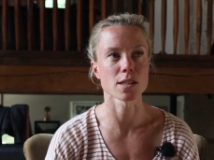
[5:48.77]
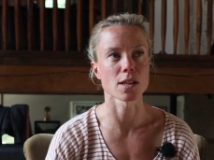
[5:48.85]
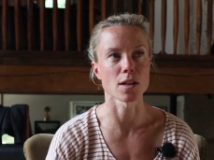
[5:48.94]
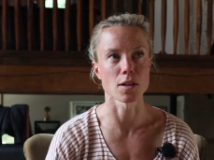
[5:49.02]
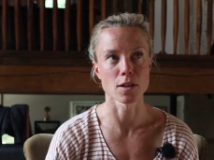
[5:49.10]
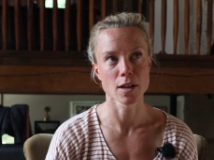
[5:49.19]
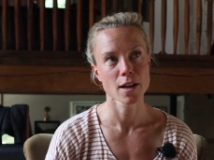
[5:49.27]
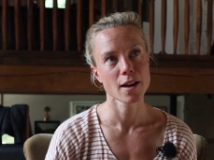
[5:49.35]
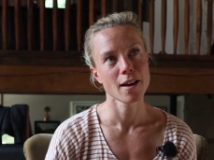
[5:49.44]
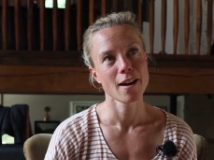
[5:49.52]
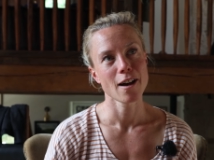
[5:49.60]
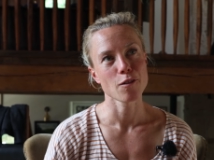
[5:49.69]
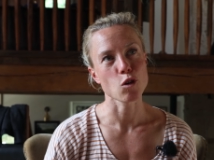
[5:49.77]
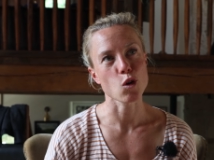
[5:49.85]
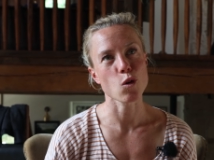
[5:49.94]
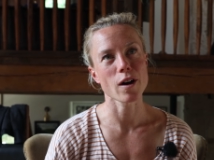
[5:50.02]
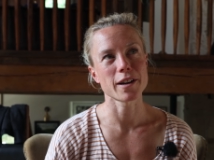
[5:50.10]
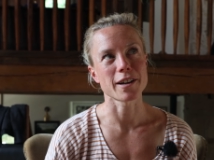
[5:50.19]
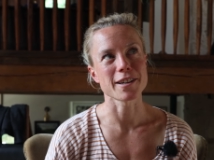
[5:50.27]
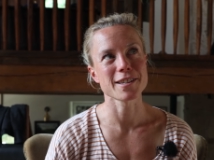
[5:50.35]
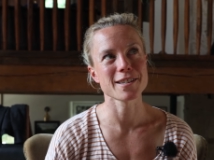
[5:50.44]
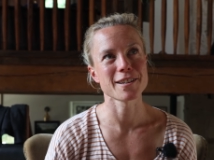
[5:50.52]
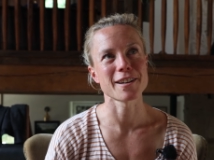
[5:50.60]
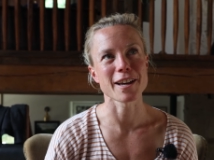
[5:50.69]
So I've got quite
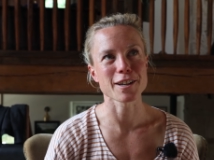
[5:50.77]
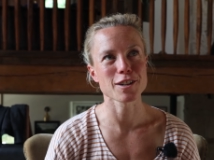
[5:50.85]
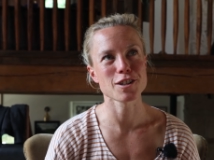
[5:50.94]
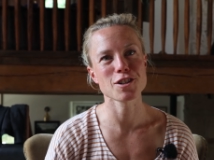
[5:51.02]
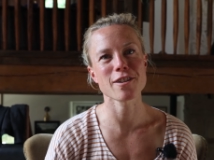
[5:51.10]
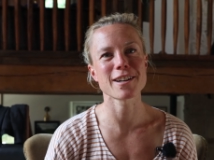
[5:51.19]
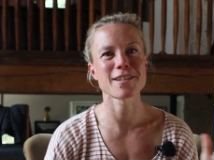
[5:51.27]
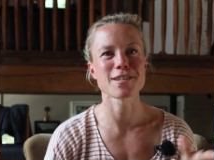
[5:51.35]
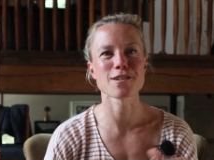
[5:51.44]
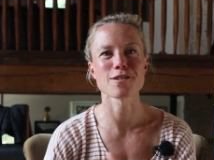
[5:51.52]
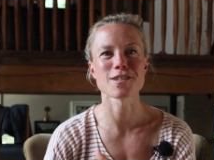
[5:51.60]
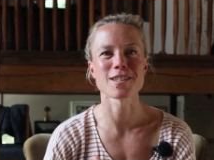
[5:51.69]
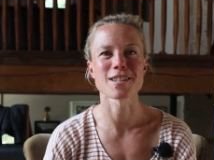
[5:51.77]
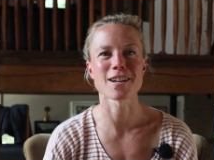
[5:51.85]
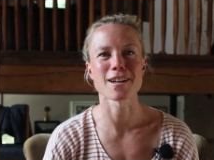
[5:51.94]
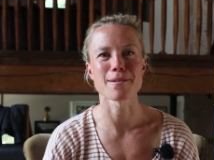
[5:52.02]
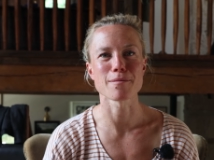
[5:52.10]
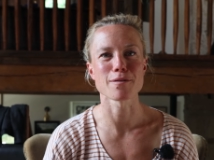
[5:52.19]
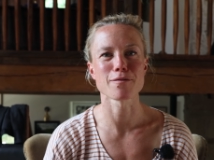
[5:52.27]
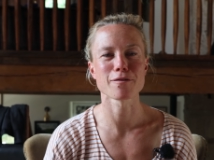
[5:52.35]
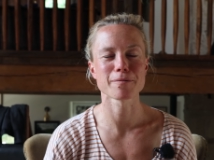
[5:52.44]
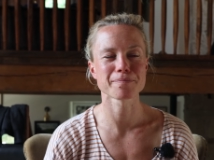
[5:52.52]
nice like trends across the time of